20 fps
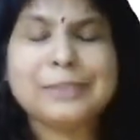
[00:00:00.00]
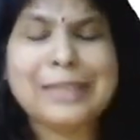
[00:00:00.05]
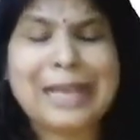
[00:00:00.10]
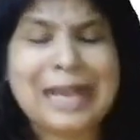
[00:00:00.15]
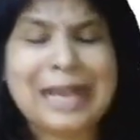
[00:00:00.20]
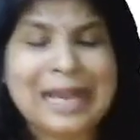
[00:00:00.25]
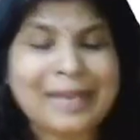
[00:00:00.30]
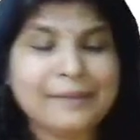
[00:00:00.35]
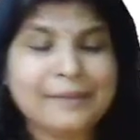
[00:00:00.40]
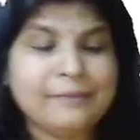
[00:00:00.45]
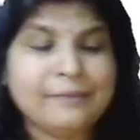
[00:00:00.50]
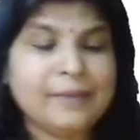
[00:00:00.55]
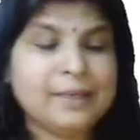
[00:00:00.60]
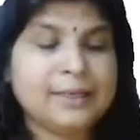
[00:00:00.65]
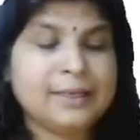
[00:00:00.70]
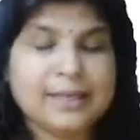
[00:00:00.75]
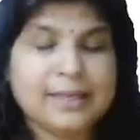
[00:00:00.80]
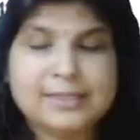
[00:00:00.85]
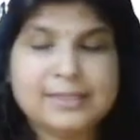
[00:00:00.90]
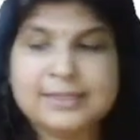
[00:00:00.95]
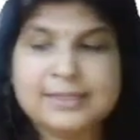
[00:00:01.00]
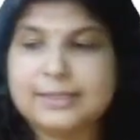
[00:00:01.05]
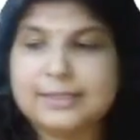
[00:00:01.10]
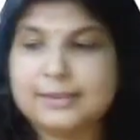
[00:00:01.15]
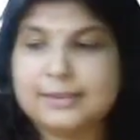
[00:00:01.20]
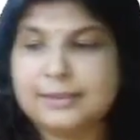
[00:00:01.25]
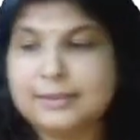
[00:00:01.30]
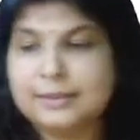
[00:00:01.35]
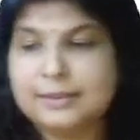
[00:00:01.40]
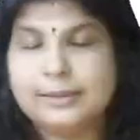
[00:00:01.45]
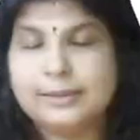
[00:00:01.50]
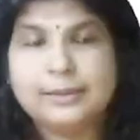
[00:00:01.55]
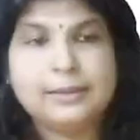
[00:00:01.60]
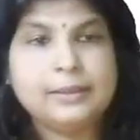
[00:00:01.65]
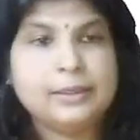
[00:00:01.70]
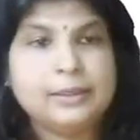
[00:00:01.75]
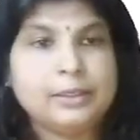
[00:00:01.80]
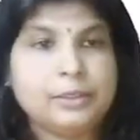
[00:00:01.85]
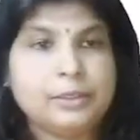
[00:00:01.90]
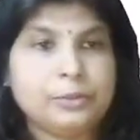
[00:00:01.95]
I will consider
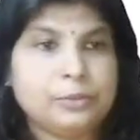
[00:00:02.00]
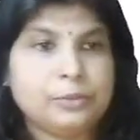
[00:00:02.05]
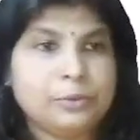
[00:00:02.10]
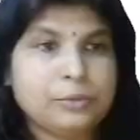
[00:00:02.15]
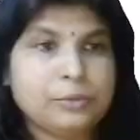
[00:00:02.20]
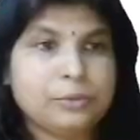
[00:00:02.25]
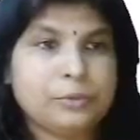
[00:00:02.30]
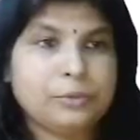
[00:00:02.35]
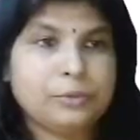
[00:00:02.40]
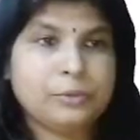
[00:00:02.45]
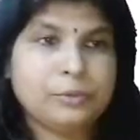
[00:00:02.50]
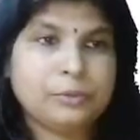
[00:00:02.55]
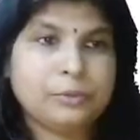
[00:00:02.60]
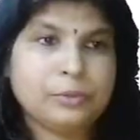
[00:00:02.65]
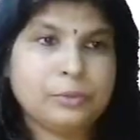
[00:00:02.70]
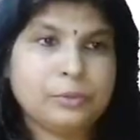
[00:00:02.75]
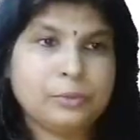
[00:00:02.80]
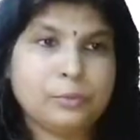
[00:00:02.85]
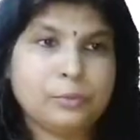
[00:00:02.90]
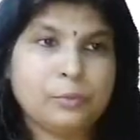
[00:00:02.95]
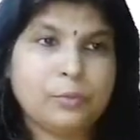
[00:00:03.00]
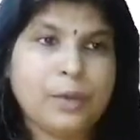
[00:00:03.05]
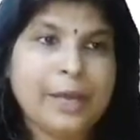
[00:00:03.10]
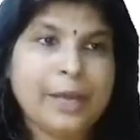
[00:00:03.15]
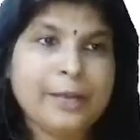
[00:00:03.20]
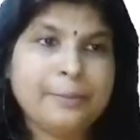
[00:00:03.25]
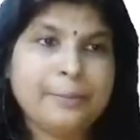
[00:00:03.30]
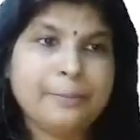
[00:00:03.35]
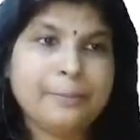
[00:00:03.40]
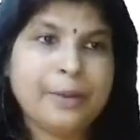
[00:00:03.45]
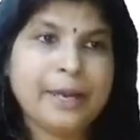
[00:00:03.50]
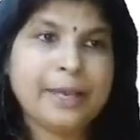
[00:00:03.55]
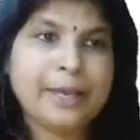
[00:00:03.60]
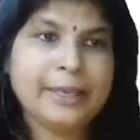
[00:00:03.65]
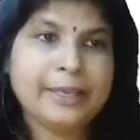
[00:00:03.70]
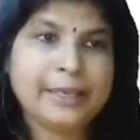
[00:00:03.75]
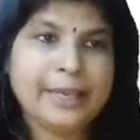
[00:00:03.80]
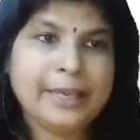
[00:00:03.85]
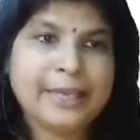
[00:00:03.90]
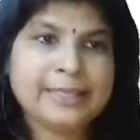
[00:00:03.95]
your 1
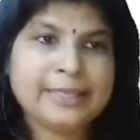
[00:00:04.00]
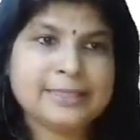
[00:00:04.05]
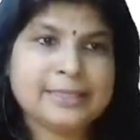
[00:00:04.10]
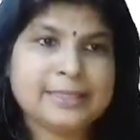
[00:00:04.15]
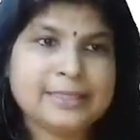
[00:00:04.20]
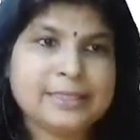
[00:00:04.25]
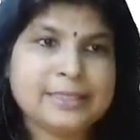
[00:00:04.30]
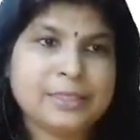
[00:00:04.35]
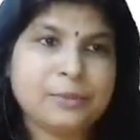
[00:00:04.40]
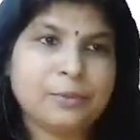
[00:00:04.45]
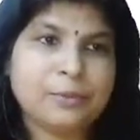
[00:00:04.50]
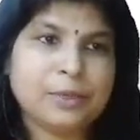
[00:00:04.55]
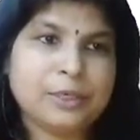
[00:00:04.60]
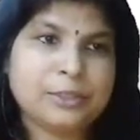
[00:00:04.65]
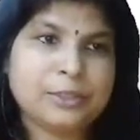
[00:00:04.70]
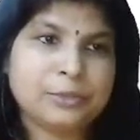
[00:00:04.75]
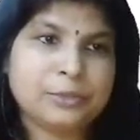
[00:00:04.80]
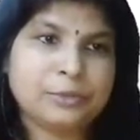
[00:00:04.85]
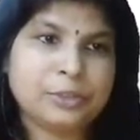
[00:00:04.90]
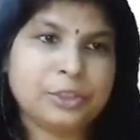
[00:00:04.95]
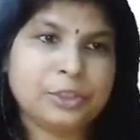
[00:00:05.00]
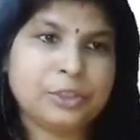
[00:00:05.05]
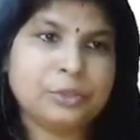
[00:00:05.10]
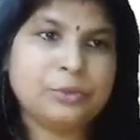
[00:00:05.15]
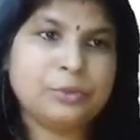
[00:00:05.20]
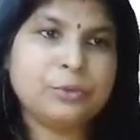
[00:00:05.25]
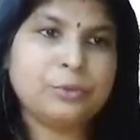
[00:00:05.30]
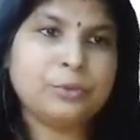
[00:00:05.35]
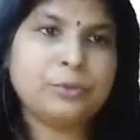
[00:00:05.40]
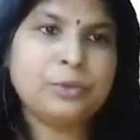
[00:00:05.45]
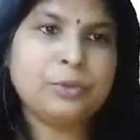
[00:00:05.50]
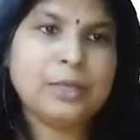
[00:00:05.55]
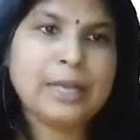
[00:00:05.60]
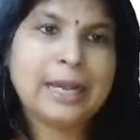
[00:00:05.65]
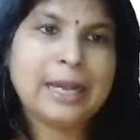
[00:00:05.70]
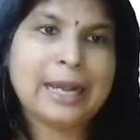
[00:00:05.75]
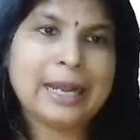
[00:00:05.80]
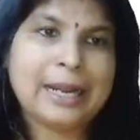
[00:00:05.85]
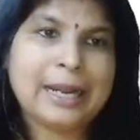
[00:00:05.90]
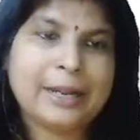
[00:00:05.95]
by x is equal to u
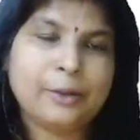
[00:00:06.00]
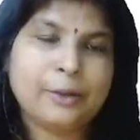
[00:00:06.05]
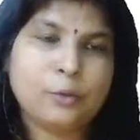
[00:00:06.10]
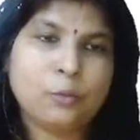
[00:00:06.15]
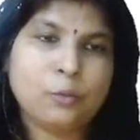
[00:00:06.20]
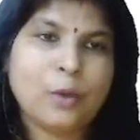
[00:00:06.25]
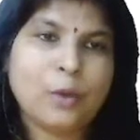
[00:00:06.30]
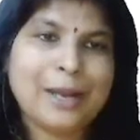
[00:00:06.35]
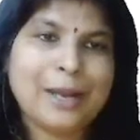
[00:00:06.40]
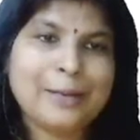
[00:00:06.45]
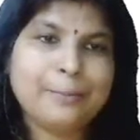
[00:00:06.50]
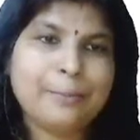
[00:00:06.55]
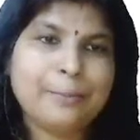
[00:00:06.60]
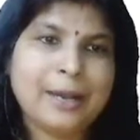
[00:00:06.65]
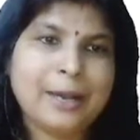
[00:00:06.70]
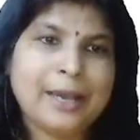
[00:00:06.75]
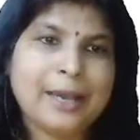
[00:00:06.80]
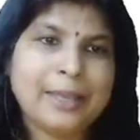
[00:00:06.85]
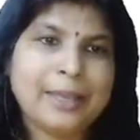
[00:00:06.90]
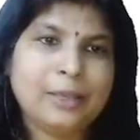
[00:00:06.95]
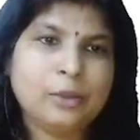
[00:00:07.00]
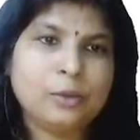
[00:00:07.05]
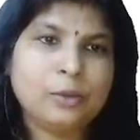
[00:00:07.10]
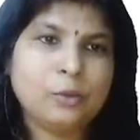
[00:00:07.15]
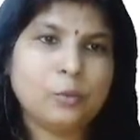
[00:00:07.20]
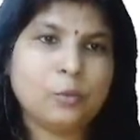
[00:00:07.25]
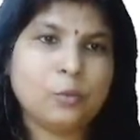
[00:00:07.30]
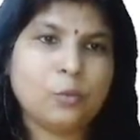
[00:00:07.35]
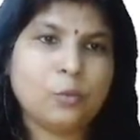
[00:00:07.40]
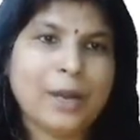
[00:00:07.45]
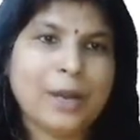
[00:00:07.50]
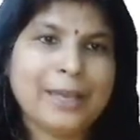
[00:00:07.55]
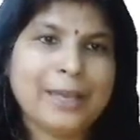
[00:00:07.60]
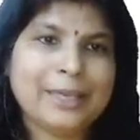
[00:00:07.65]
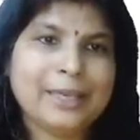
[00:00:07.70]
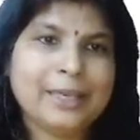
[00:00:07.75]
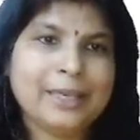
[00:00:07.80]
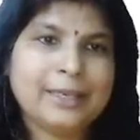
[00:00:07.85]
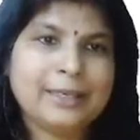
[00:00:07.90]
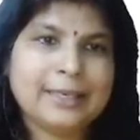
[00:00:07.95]
and 1 by
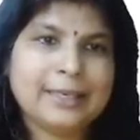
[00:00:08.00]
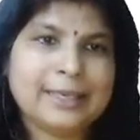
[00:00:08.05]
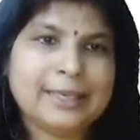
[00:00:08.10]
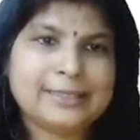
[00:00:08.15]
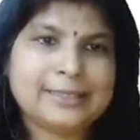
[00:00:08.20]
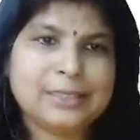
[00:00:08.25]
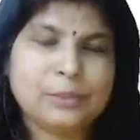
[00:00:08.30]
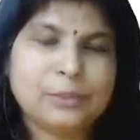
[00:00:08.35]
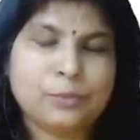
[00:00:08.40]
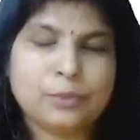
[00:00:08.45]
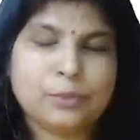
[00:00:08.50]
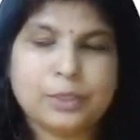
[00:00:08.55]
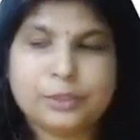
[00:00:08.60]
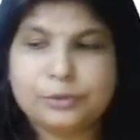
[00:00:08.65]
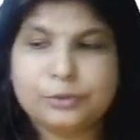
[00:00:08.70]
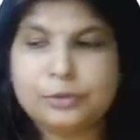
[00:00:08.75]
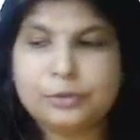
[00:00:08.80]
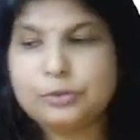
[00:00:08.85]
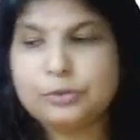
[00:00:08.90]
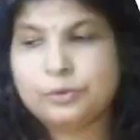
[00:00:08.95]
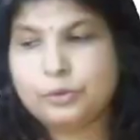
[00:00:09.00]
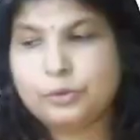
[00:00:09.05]
y is equal to